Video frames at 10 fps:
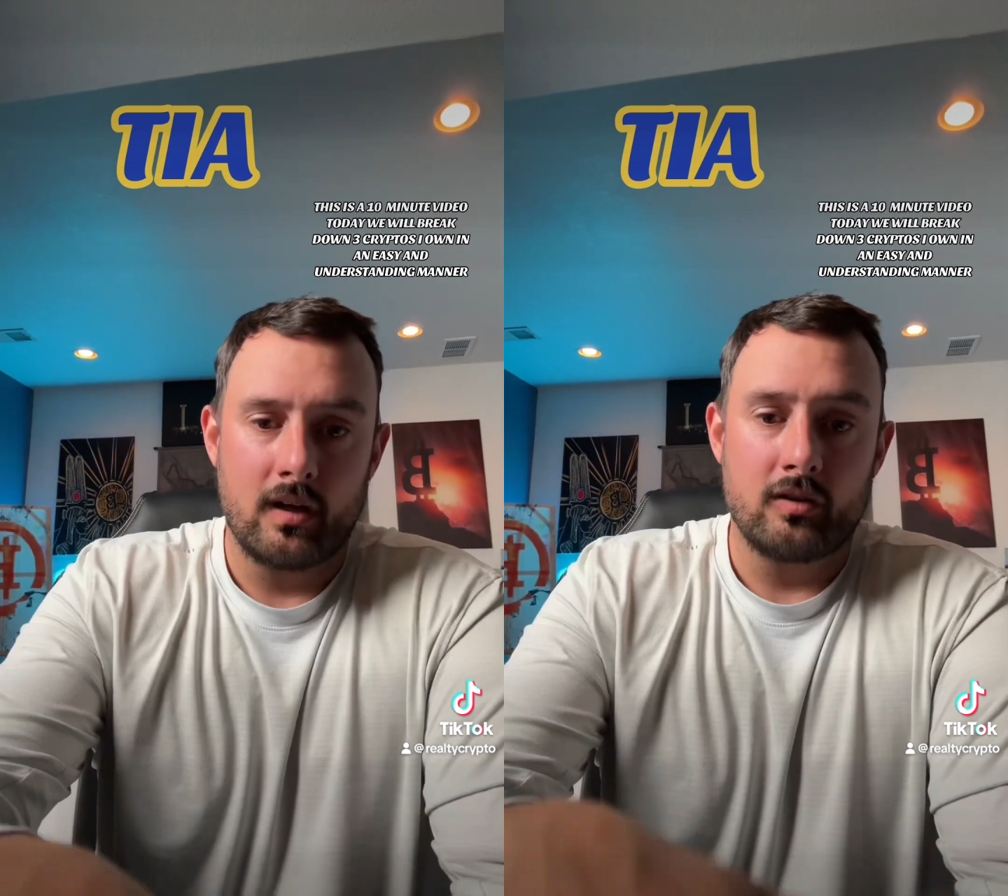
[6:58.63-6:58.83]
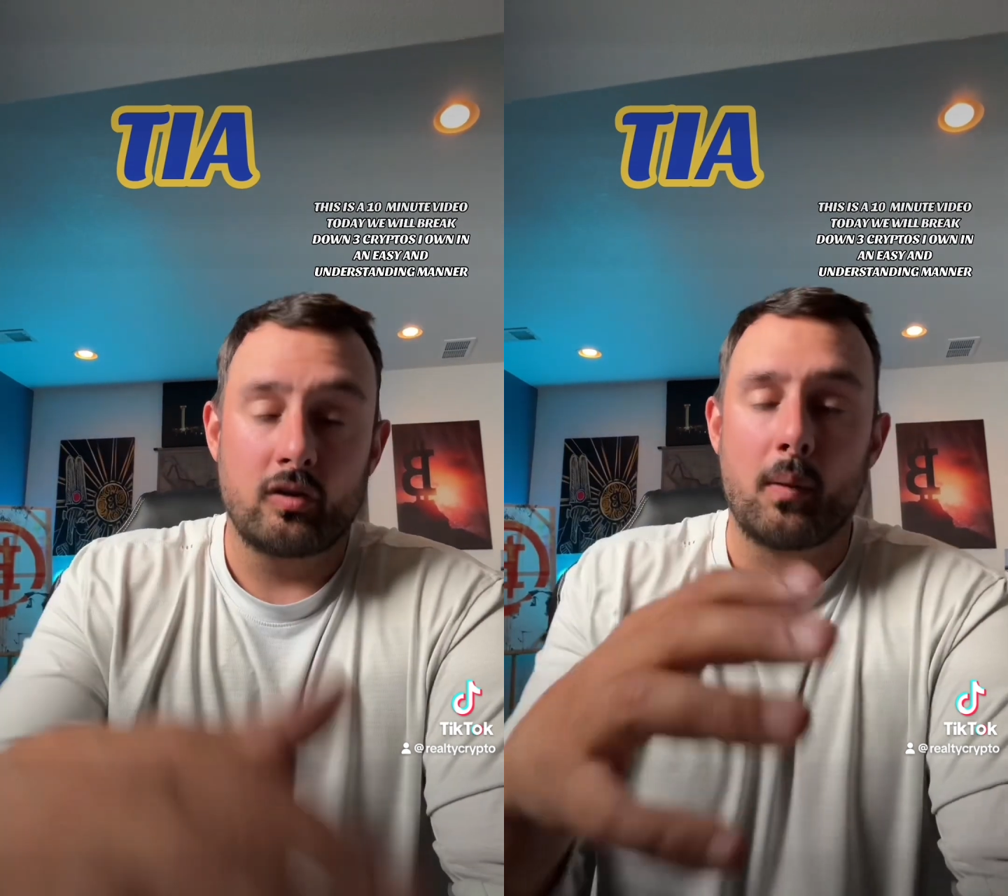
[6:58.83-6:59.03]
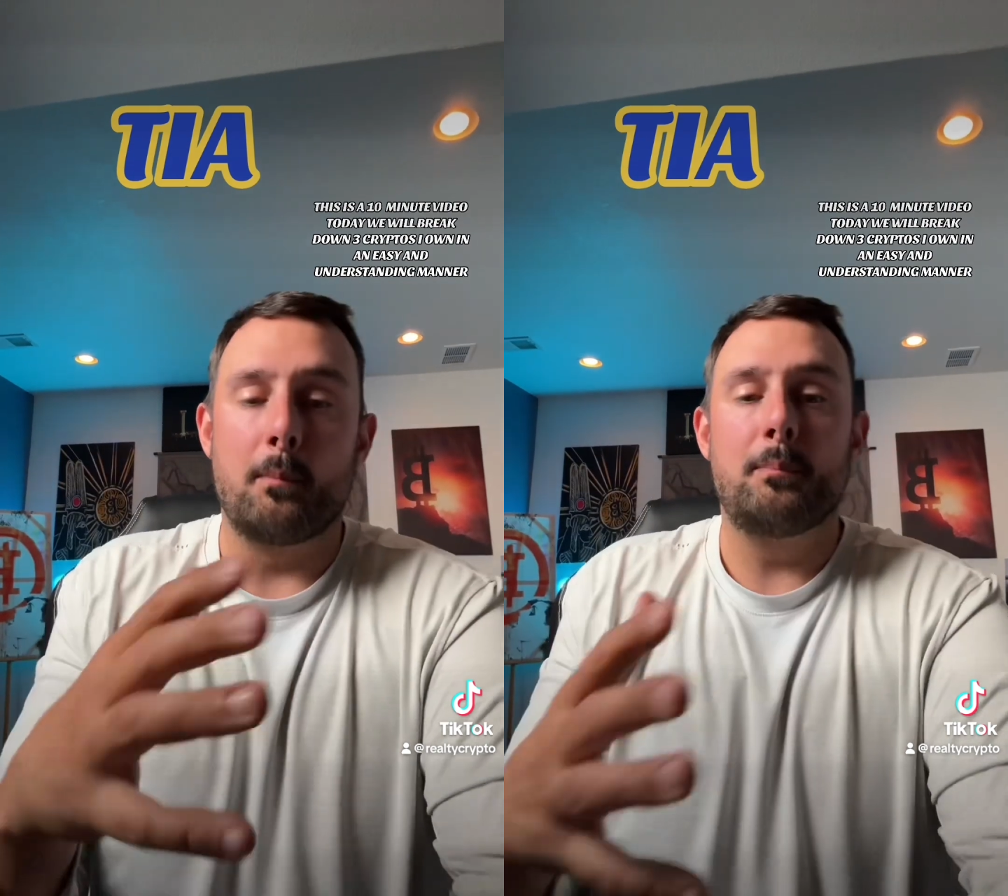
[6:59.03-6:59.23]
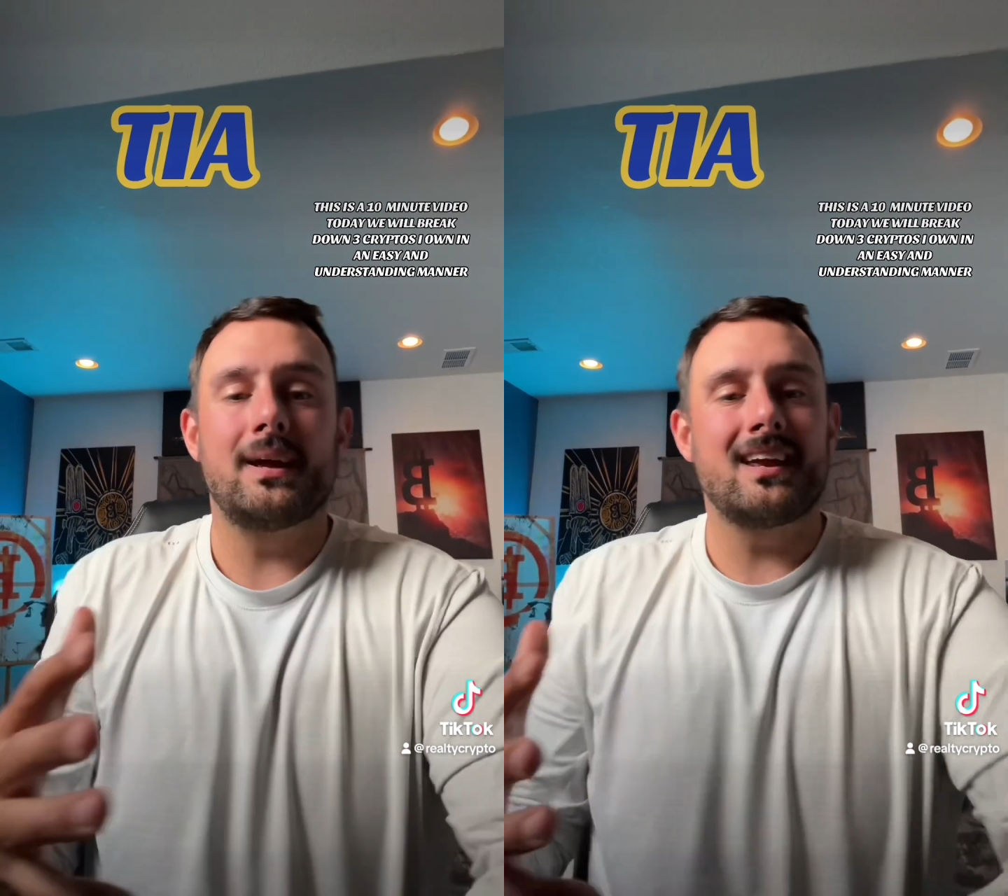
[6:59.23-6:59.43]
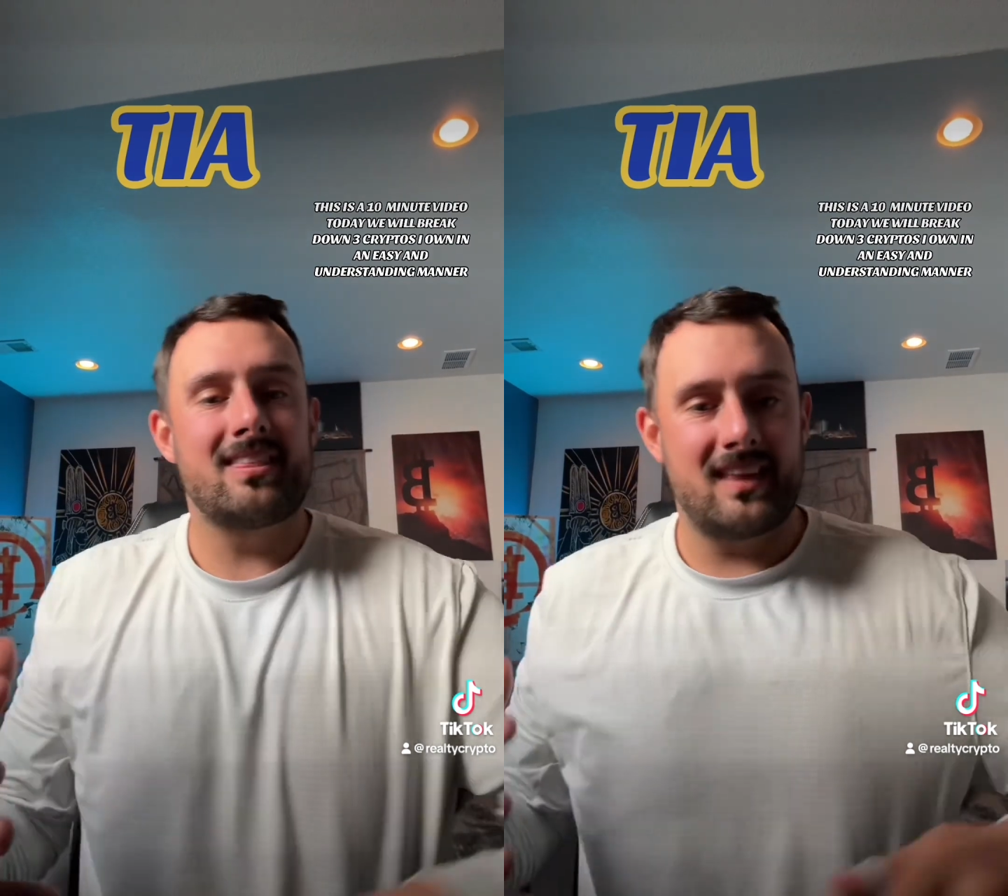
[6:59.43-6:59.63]
So the
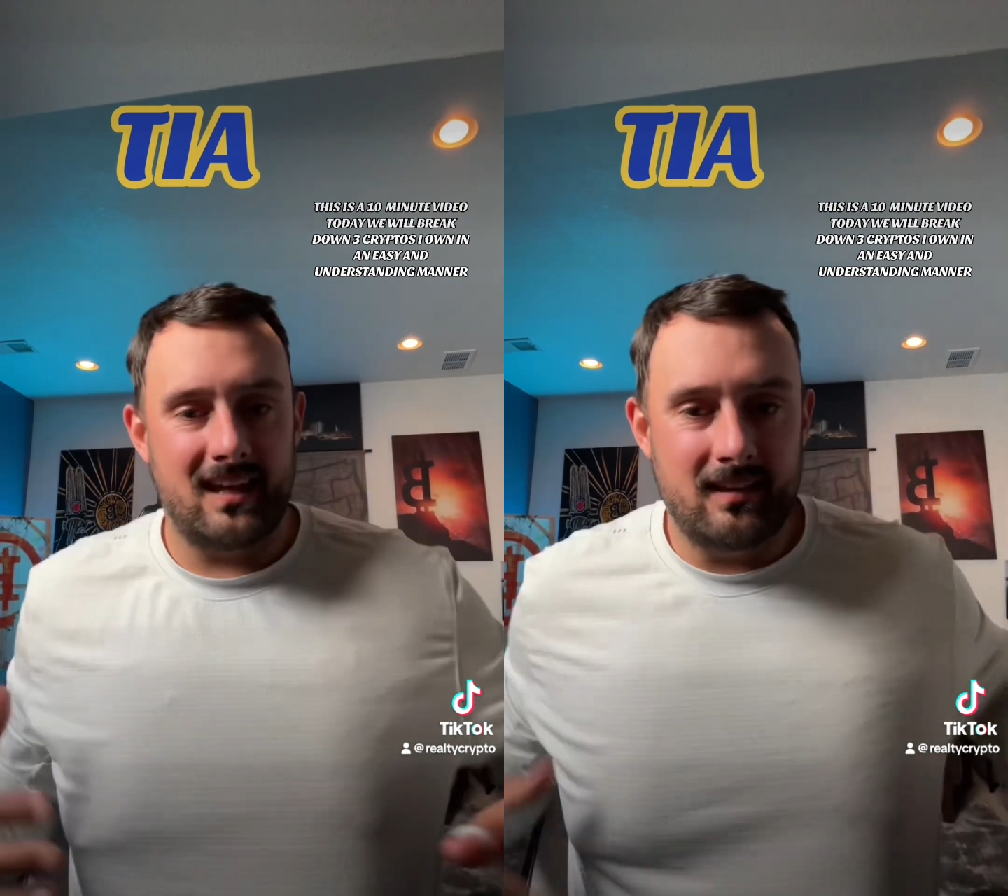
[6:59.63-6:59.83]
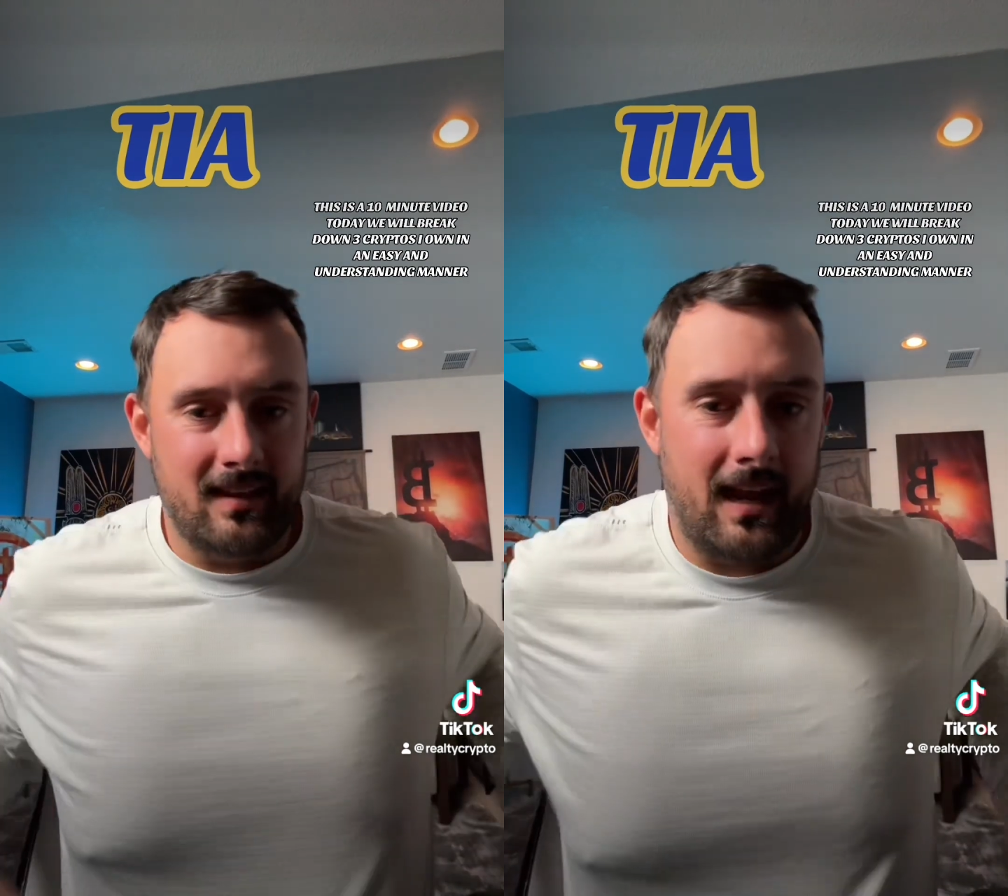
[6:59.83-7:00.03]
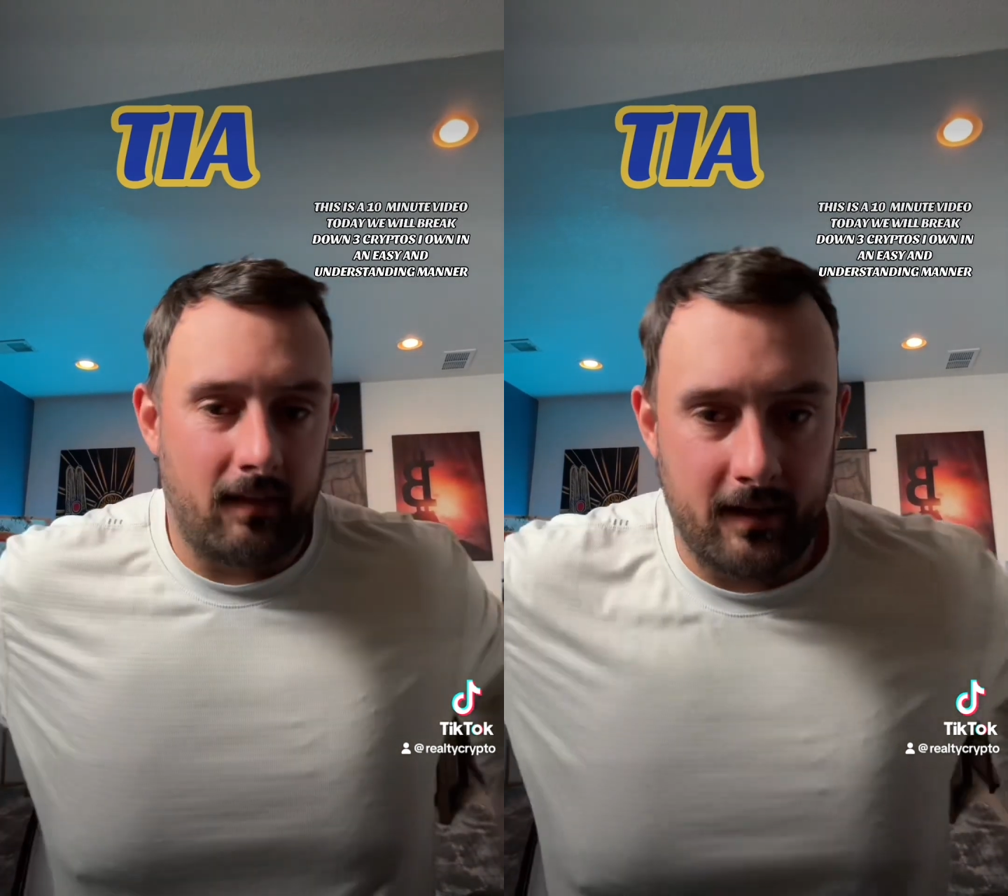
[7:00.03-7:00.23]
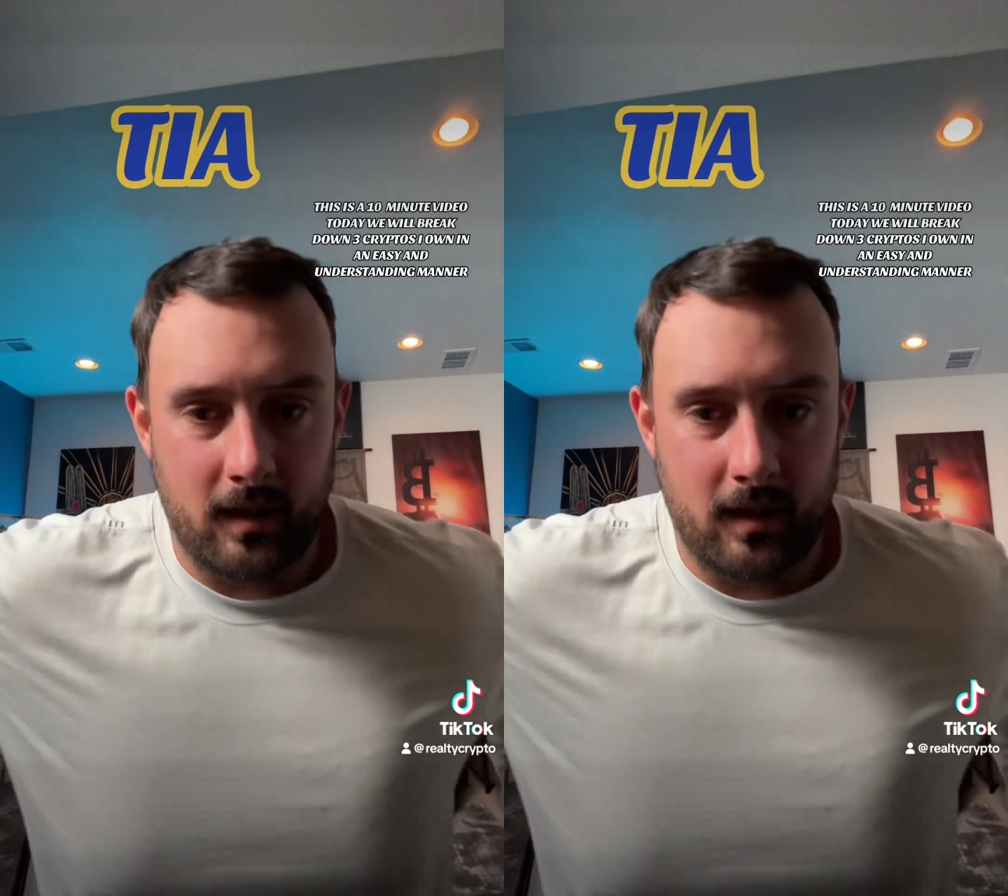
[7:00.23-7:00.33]
big thing that I like